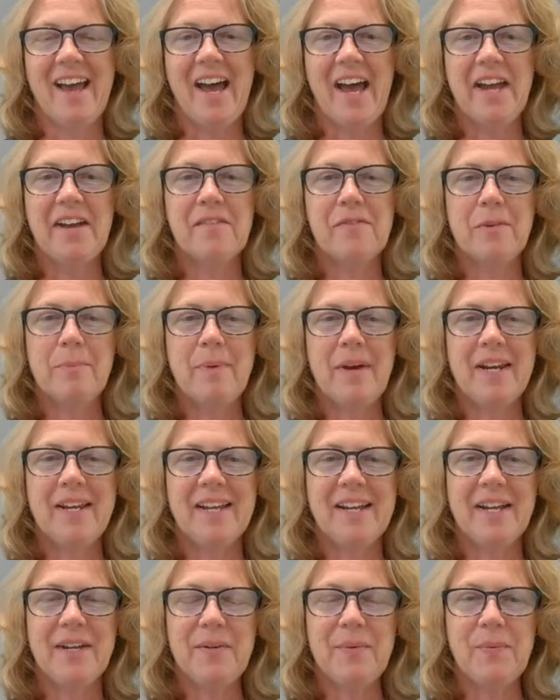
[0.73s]
Hi,
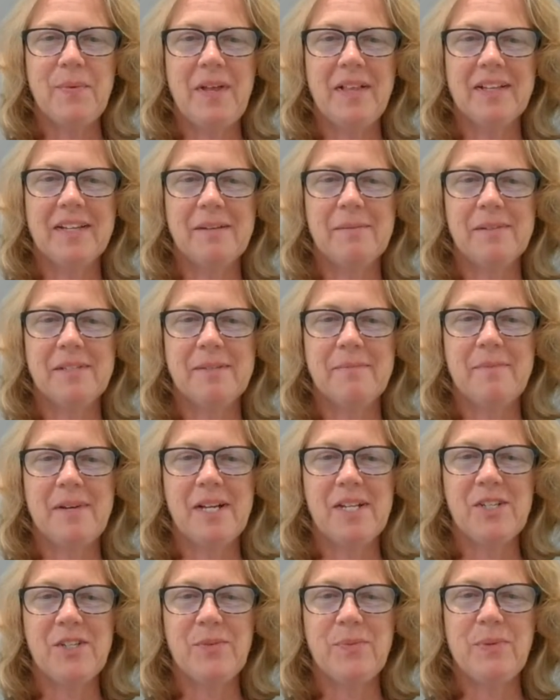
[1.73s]
everybody, and welcome to
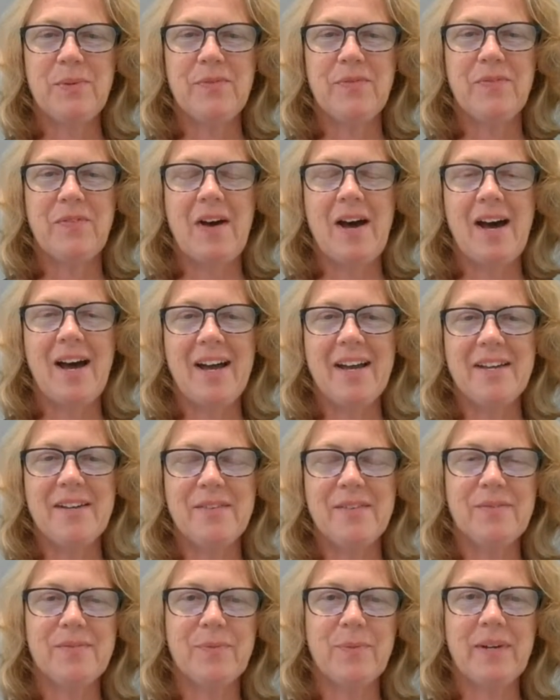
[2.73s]
Module
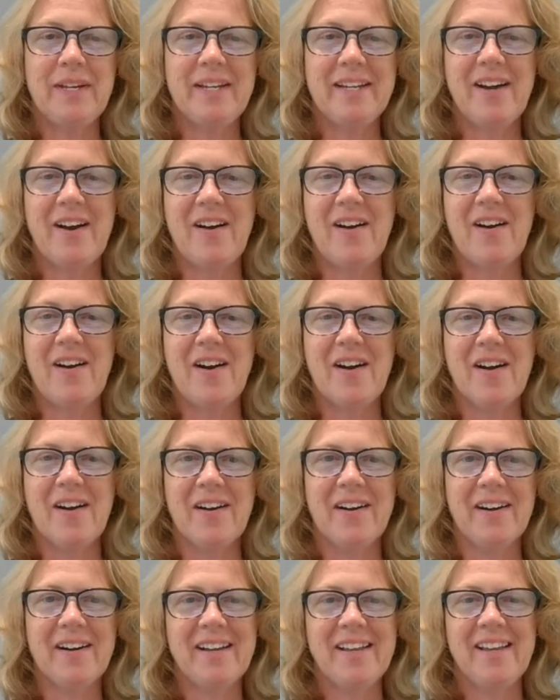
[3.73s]
5. We
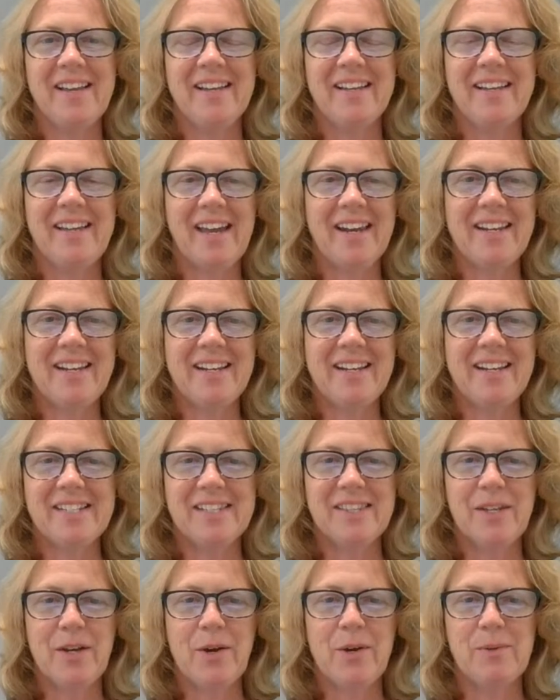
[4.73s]
are getting into
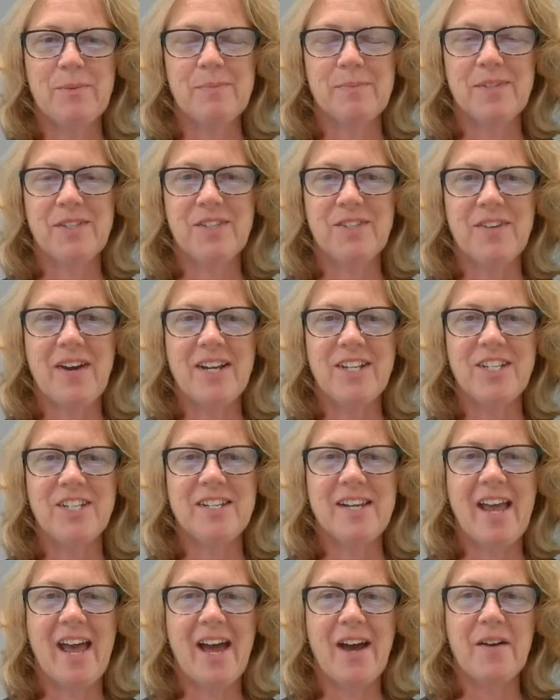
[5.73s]
the home stretch
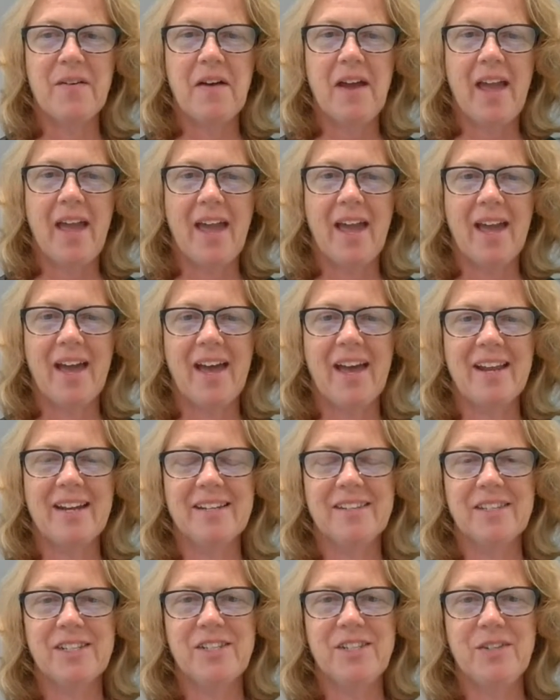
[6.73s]
now,
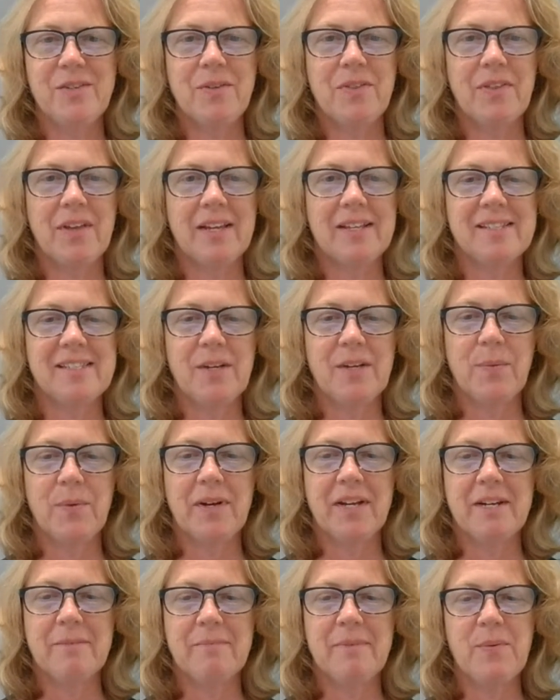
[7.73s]
and the two things that we're
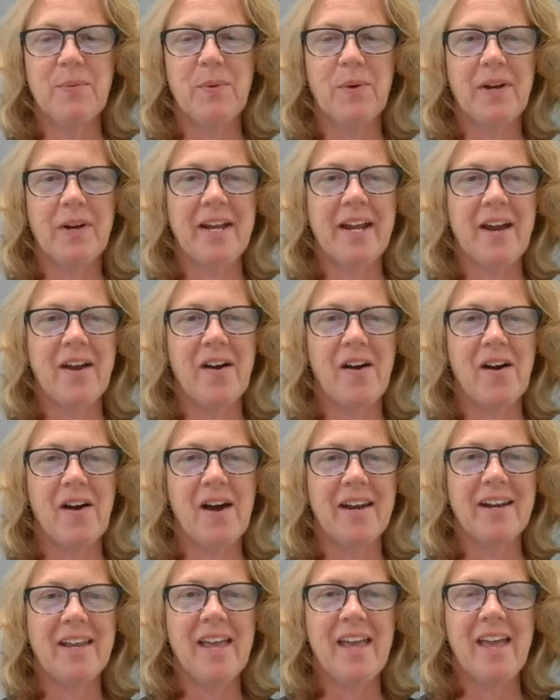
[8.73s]
going to be working
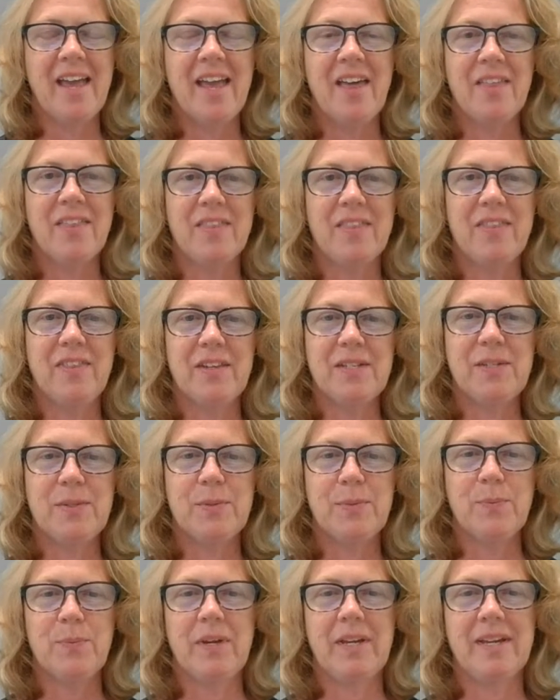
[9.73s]
on
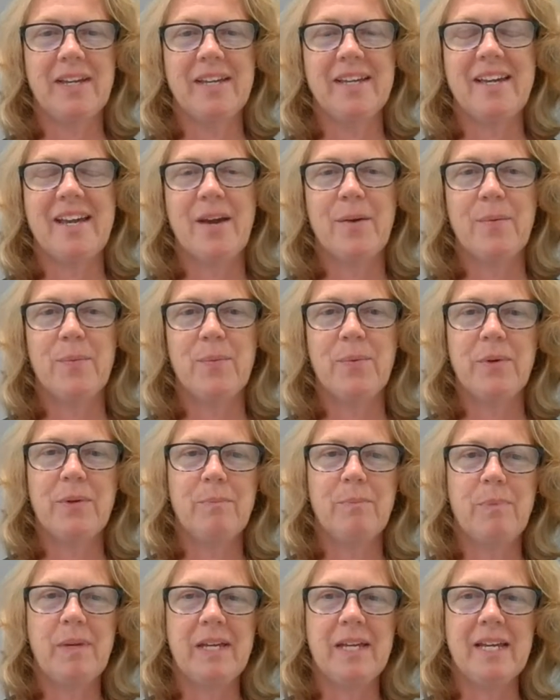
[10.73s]
this week will
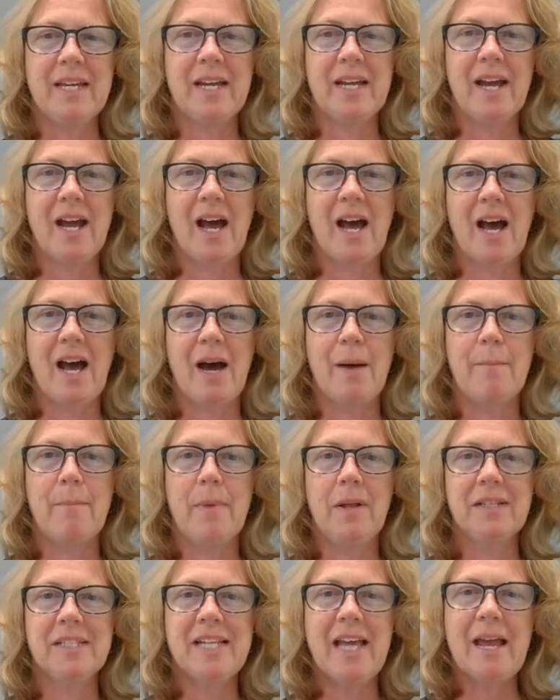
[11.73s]
be
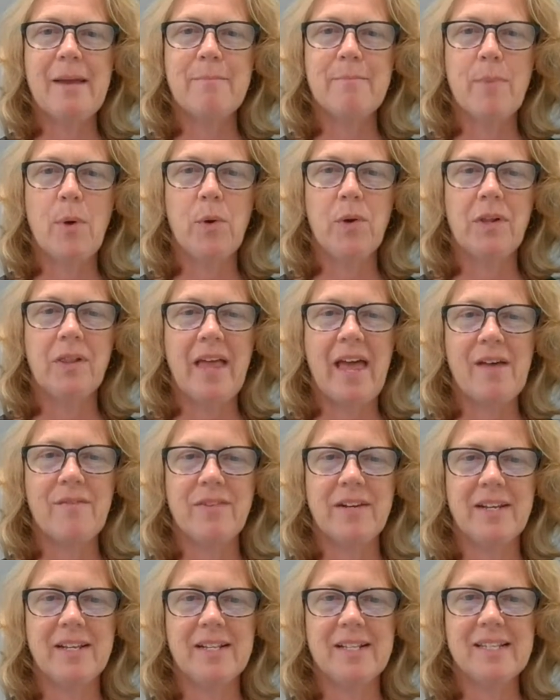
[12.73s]
multimodal
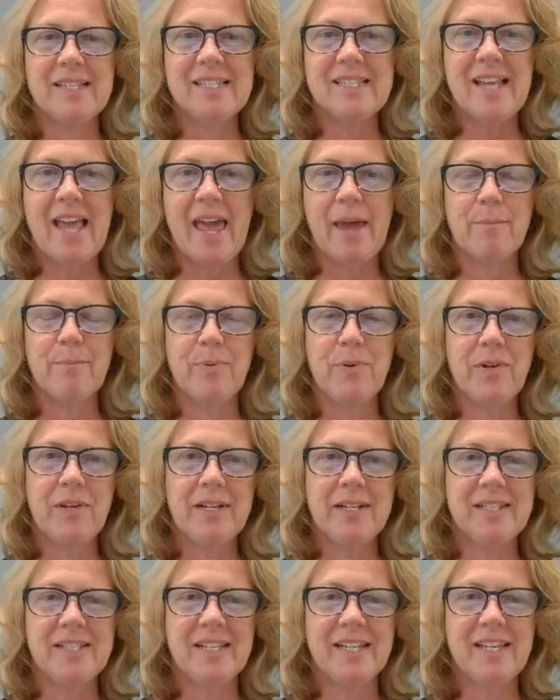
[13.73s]
evidence and
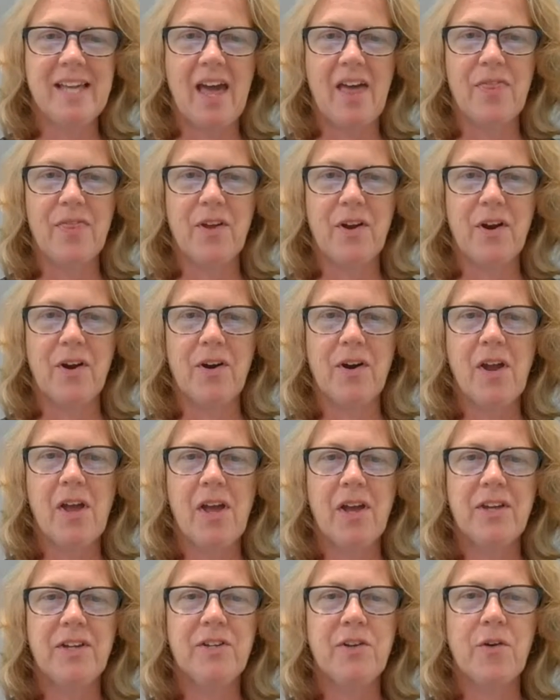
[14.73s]
putting together
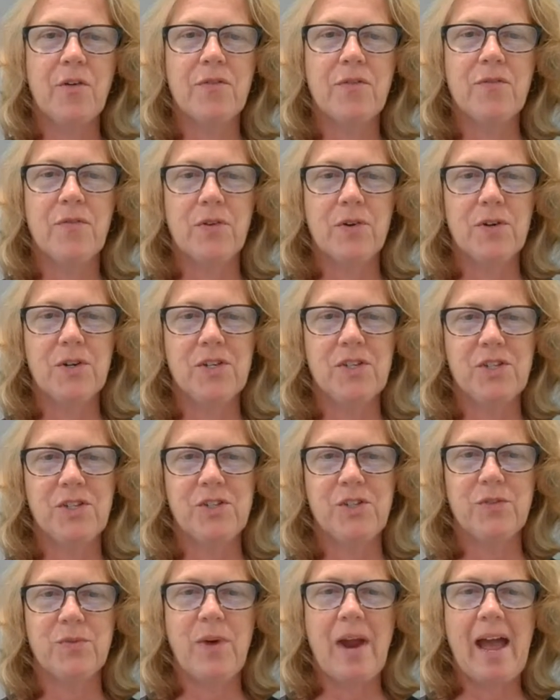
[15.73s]
your
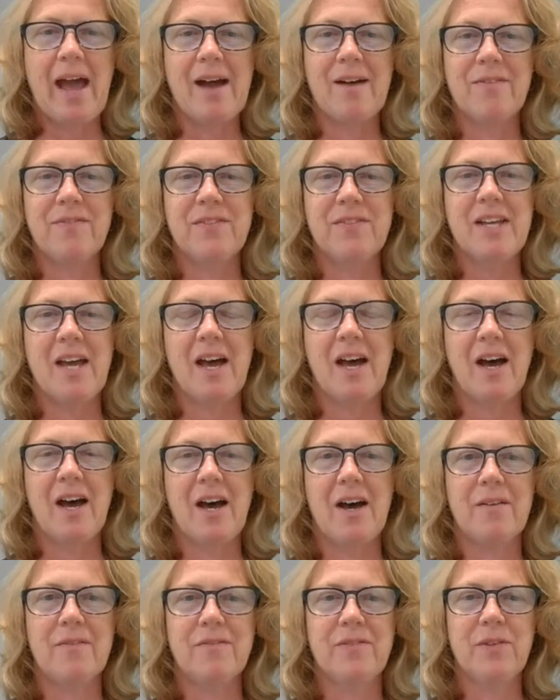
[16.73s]
first draft
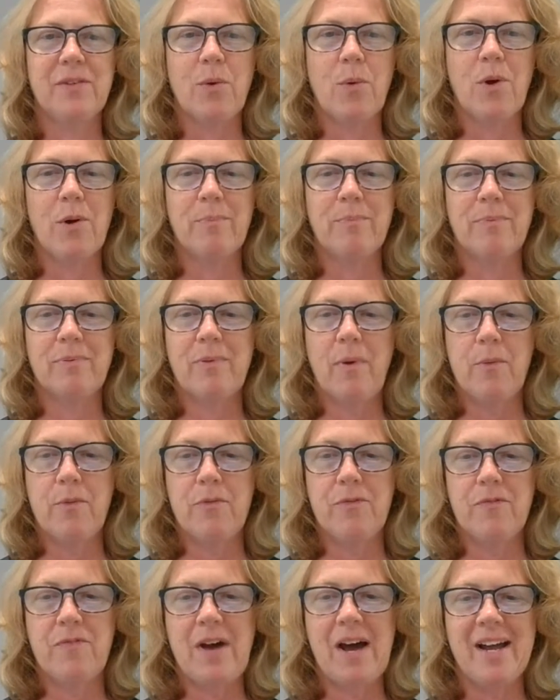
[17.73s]
of your
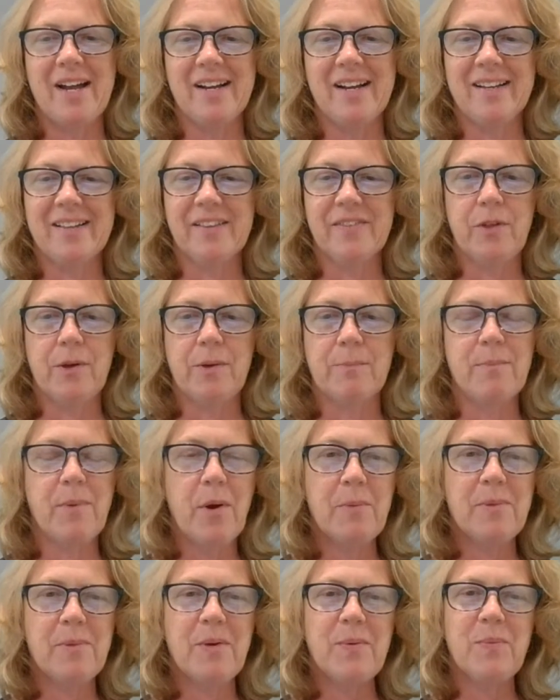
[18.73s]
profile. The
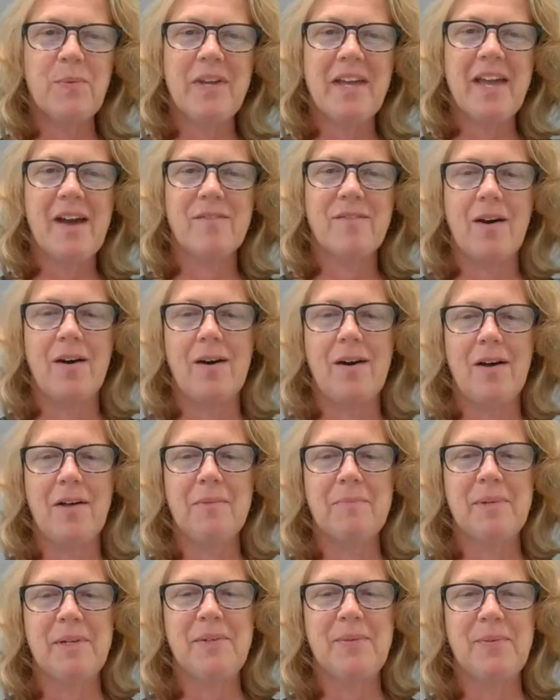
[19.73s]
moment we have
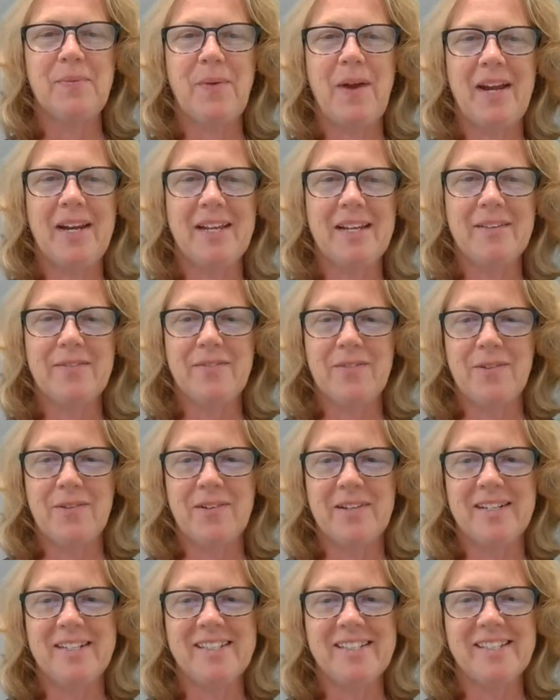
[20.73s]
all been waiting
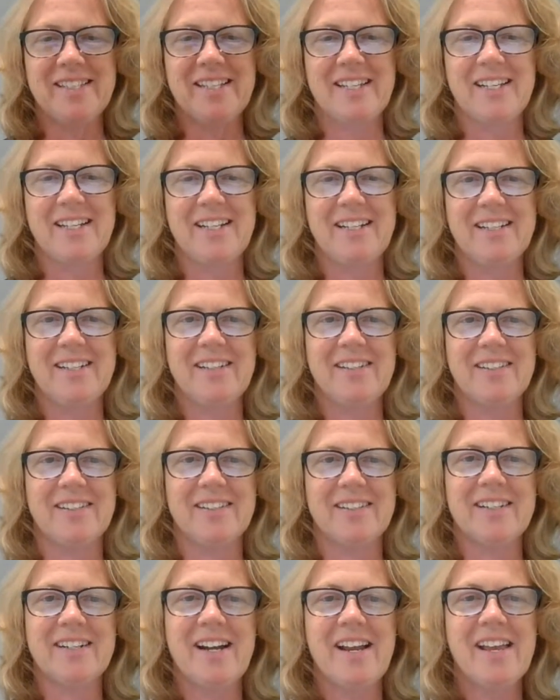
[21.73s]
for is
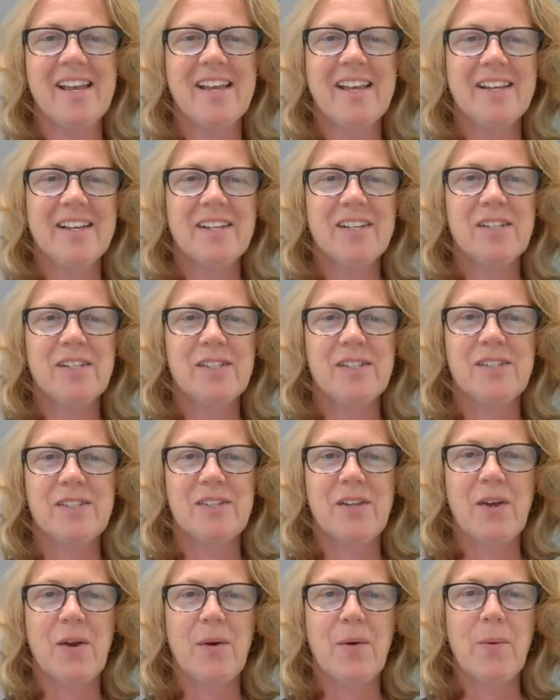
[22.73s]
here.
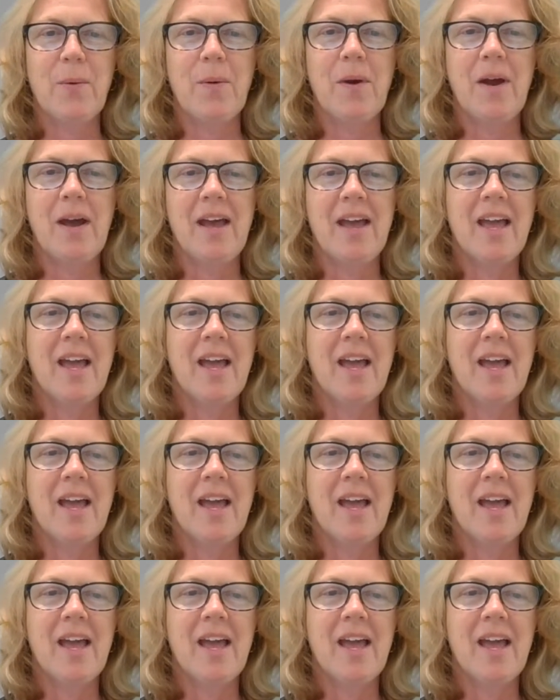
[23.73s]
So